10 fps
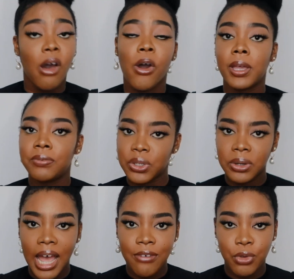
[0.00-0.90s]
or if you
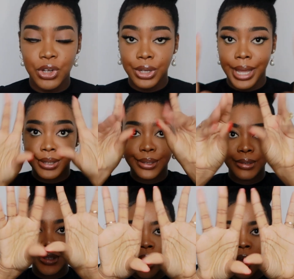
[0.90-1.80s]
don't have one, you can
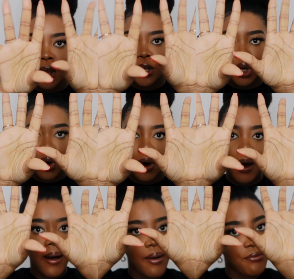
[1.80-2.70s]
use
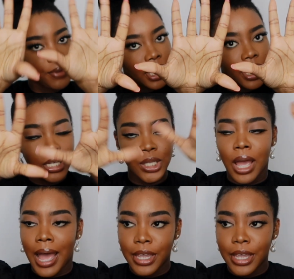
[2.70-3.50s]
your fingers,